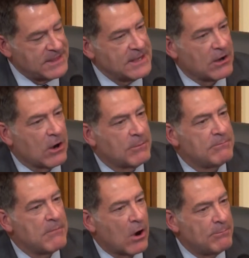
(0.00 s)
think
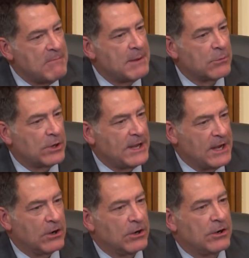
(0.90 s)
our memory
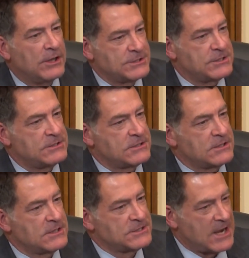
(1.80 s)
here isn't
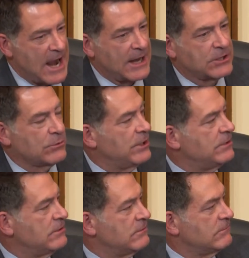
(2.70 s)
as
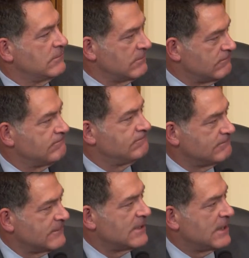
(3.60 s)
accurate
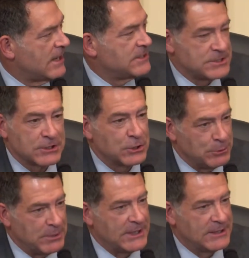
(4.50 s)
as it
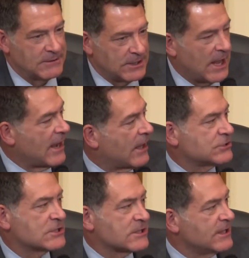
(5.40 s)
could be. And
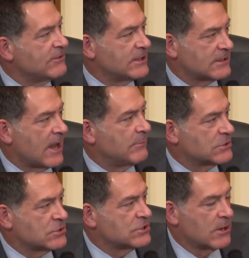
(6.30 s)
I'll just leave it at that,
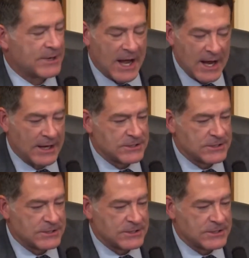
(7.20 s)
Mr. Chairman.